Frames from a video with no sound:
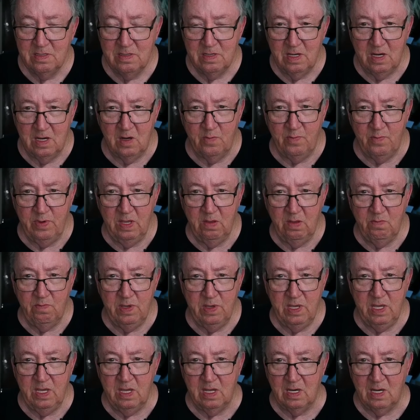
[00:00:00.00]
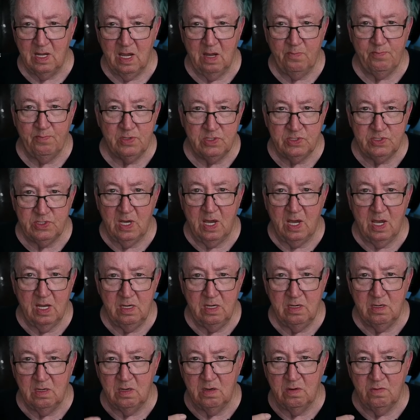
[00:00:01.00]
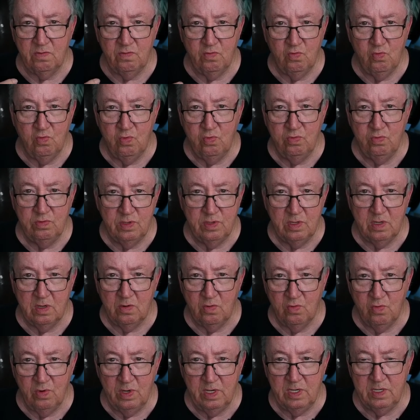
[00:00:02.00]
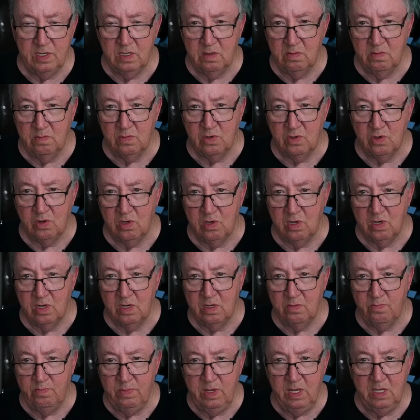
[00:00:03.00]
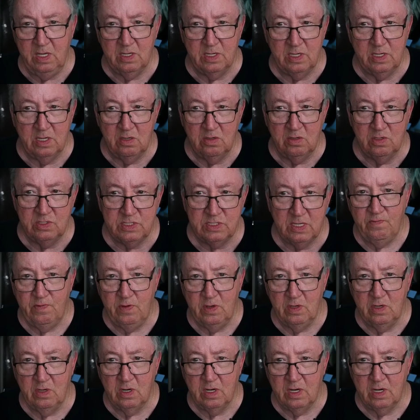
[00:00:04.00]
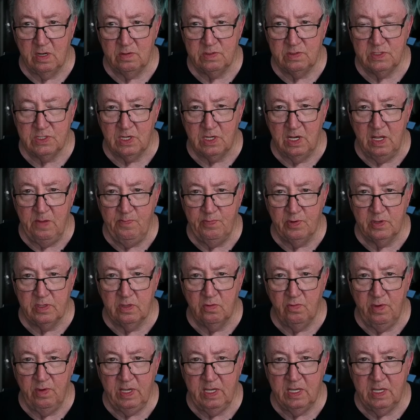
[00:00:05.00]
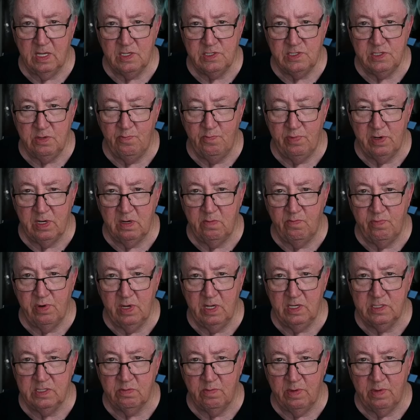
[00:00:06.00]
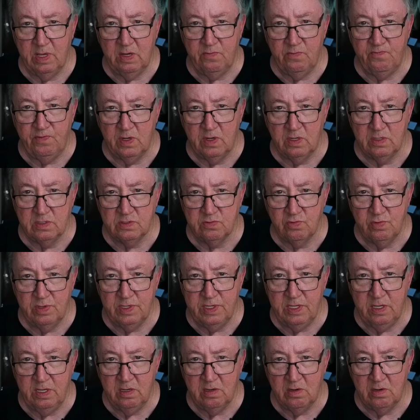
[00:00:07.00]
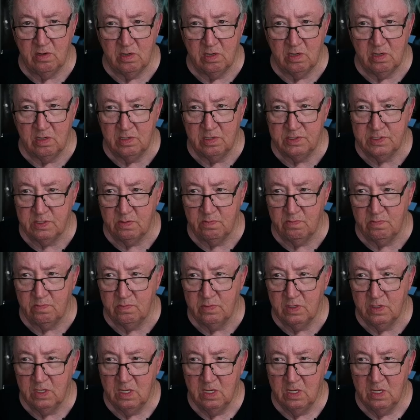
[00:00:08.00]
Airbnb at like Poseidon or the Wyndham or Mykonos, if you're going to sleep on the weekends, you better bring some headphones with you or some